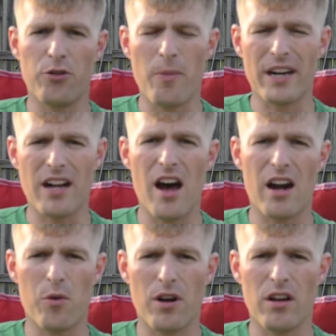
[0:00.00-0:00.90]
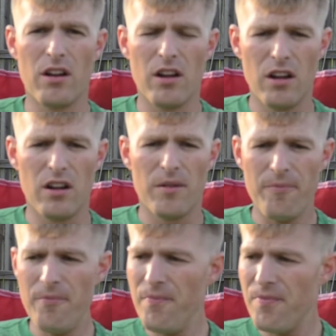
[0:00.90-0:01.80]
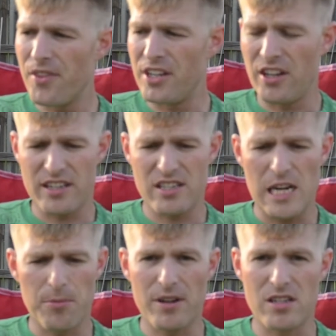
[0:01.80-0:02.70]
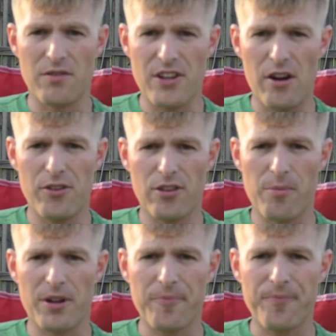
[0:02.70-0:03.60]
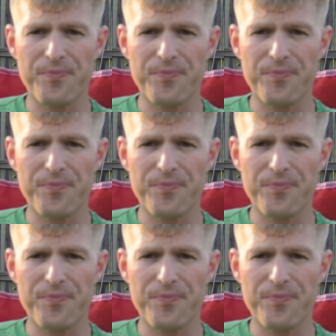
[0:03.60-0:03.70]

Oh my God, I need to like staple myself down to something.